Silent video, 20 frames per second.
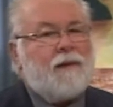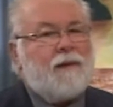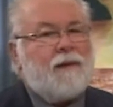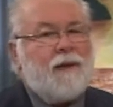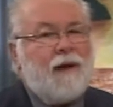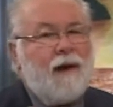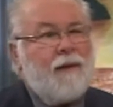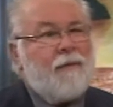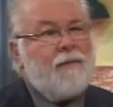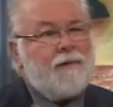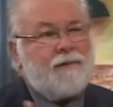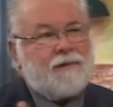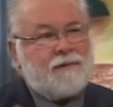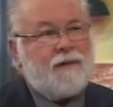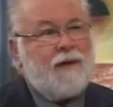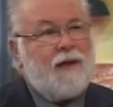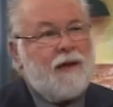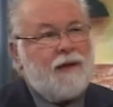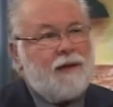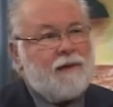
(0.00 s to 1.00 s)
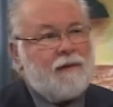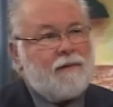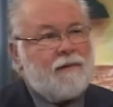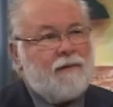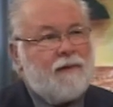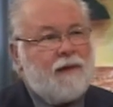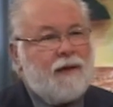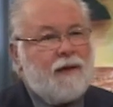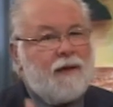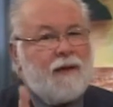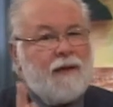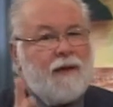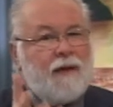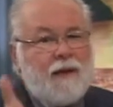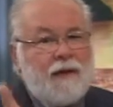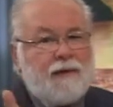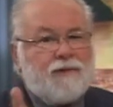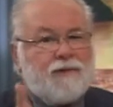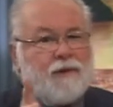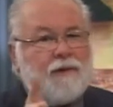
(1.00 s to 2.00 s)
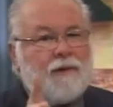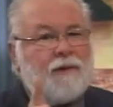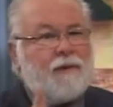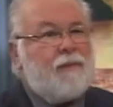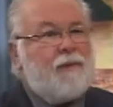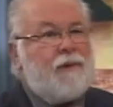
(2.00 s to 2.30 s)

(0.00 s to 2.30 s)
Yahweh is saying that He is going to